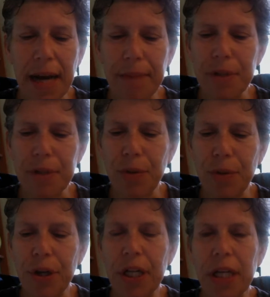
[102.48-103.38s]
So, we're
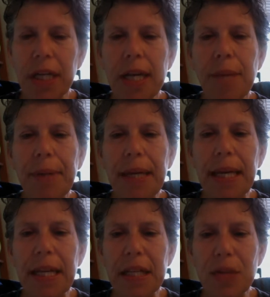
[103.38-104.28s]
going to
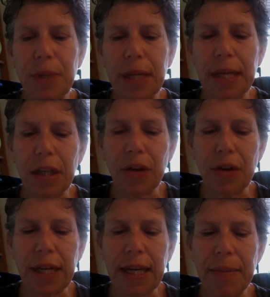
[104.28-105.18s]
begin this week in
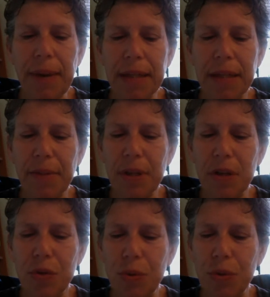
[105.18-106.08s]
learning about some of the
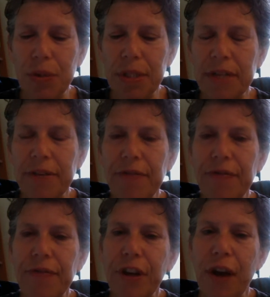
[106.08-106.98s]
tools to
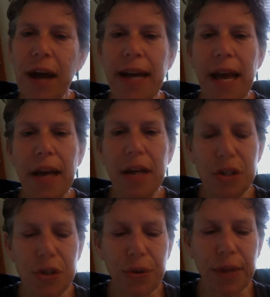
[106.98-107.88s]
figure out how to
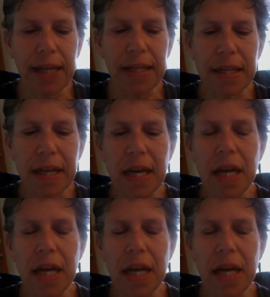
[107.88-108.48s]
do this.